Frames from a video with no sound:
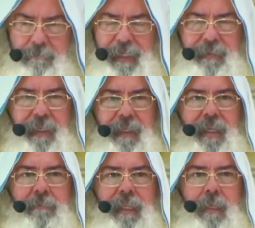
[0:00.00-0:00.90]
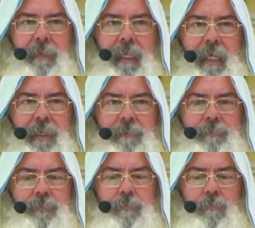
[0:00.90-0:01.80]
then I will be a child
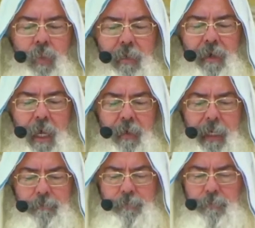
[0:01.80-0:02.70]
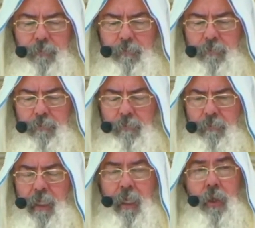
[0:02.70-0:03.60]
again, because the child is going to be
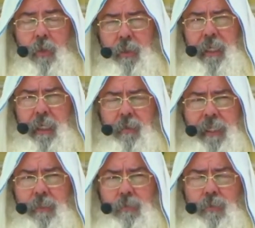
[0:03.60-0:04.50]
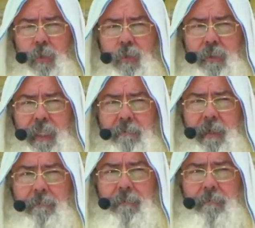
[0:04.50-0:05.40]
of 100 in the millennium. We've talked
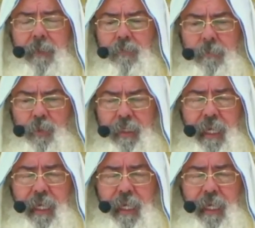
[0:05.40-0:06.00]
about it, right?